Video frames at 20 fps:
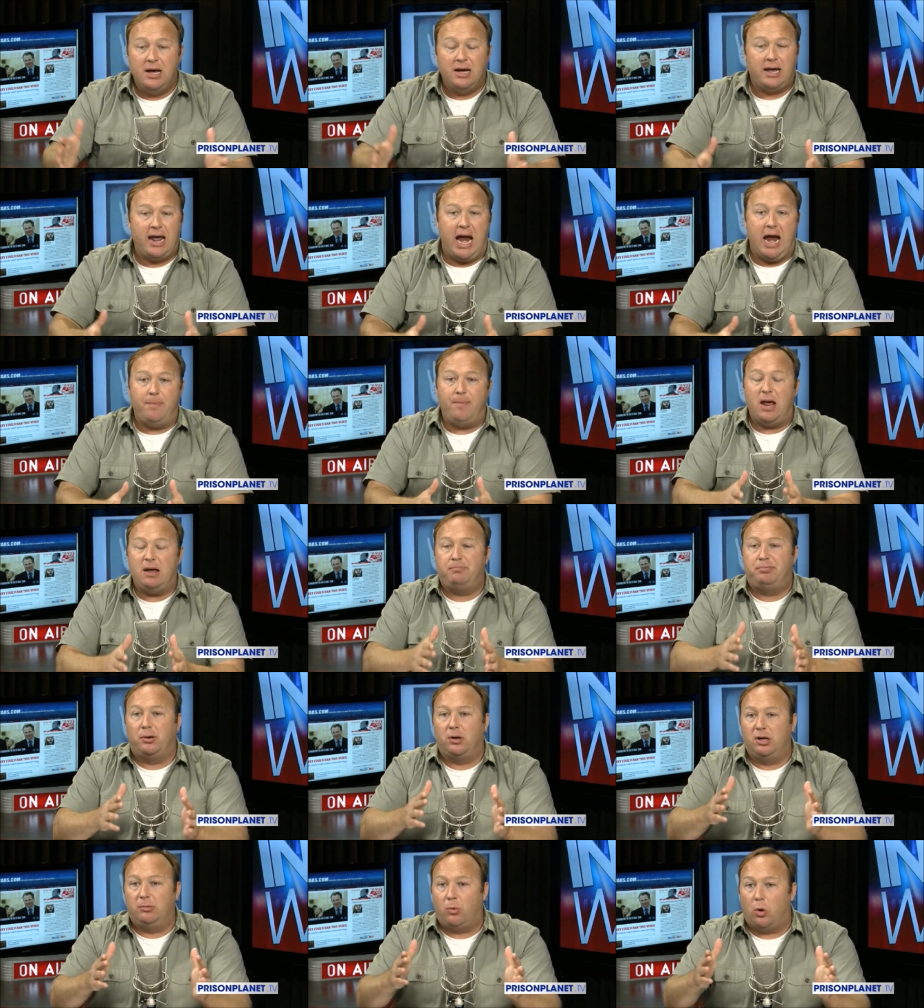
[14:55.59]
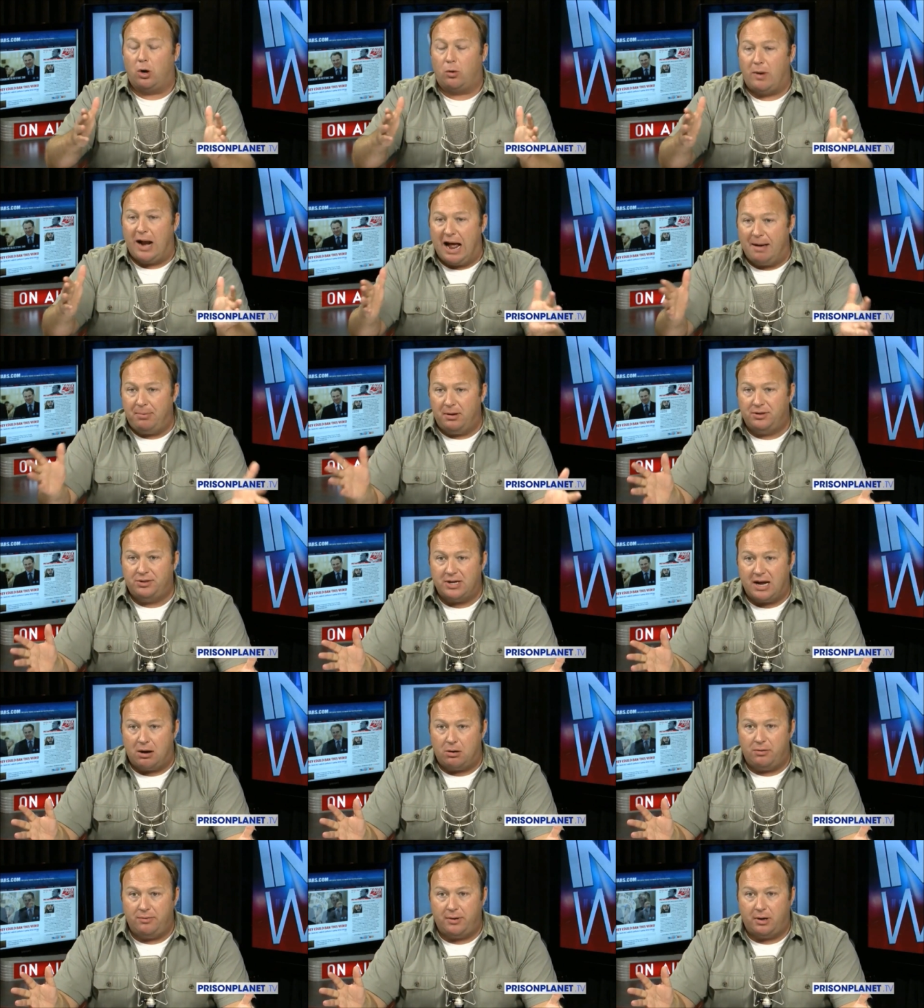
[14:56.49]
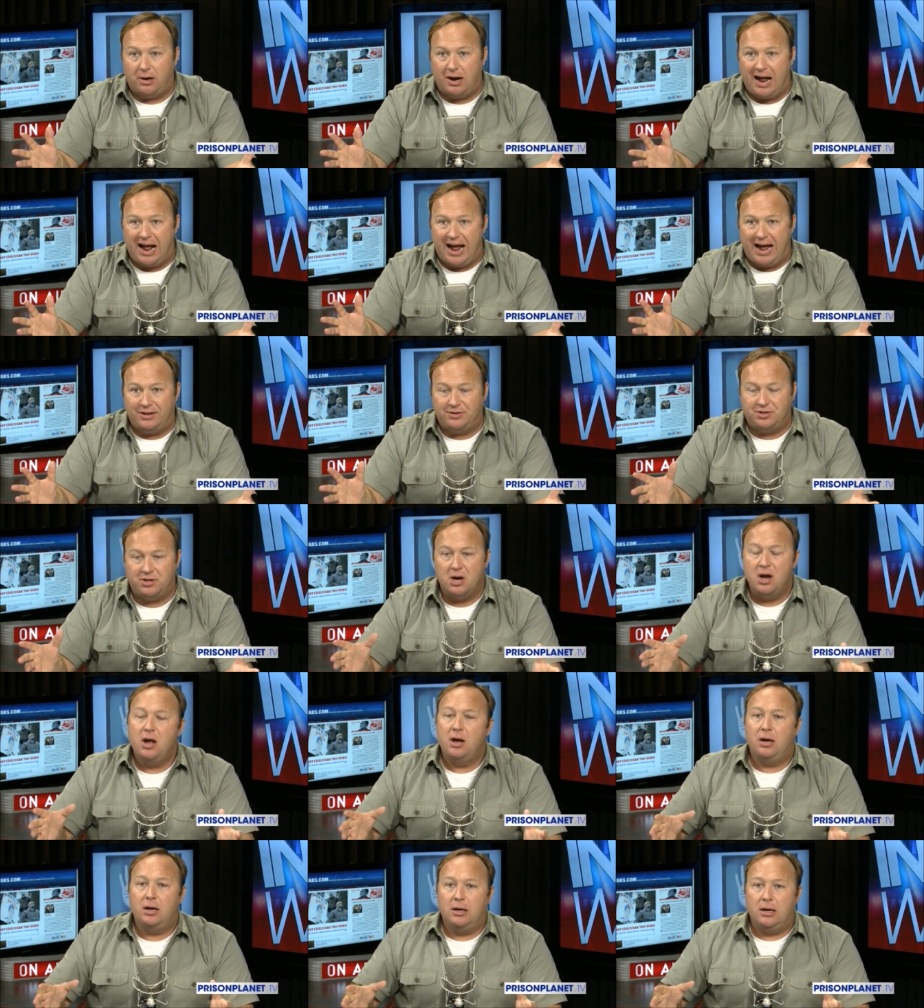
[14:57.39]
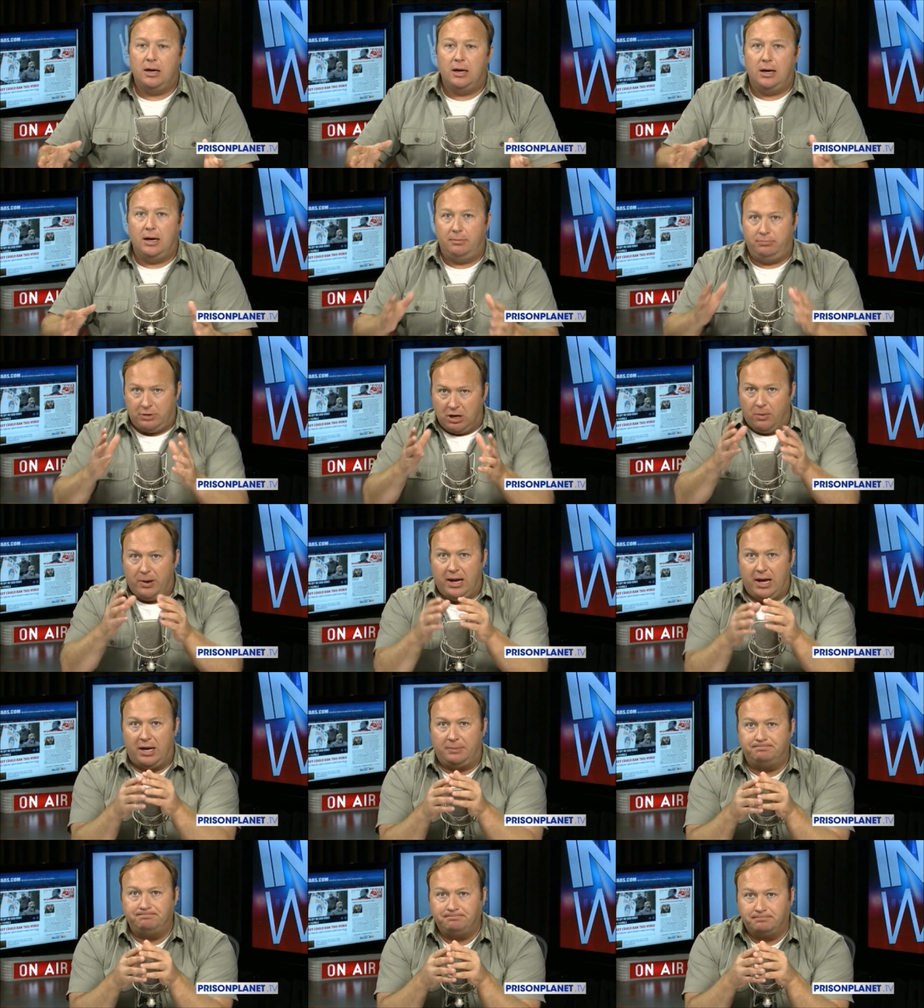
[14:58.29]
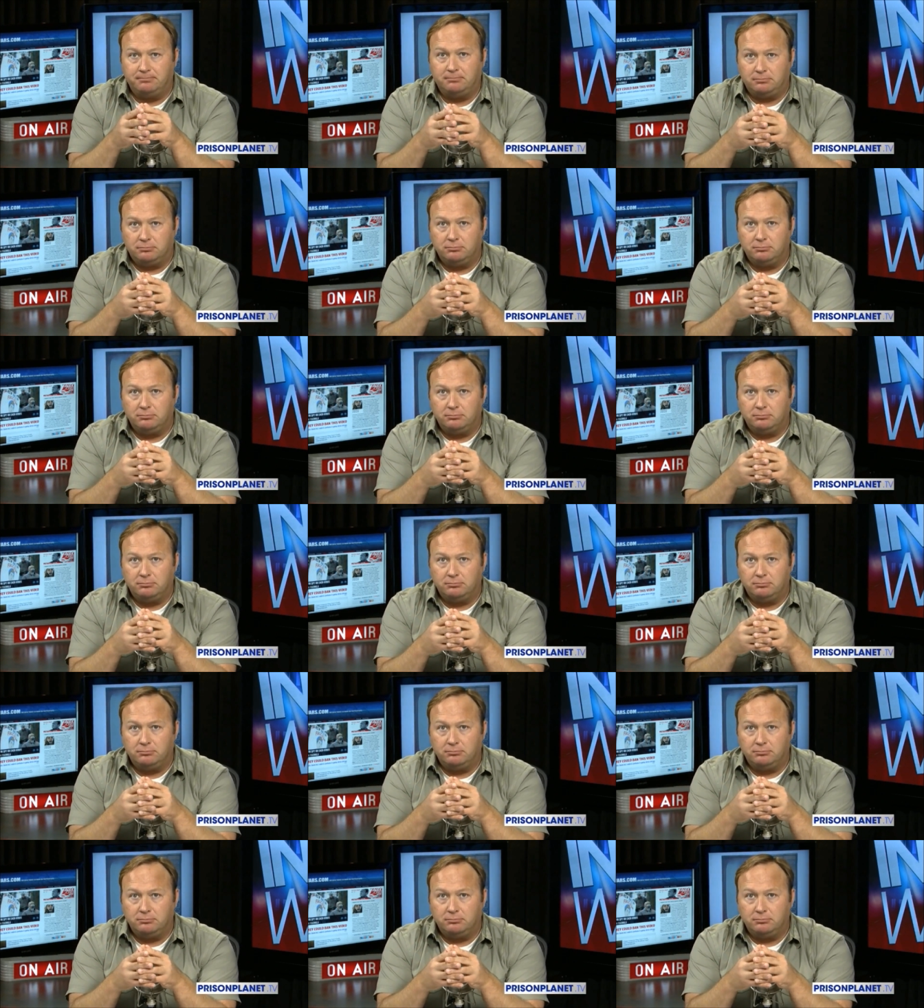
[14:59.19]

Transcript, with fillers: Can they pull more rabbits out of their hats? Sure. Um, sure. Go ahead. Sure.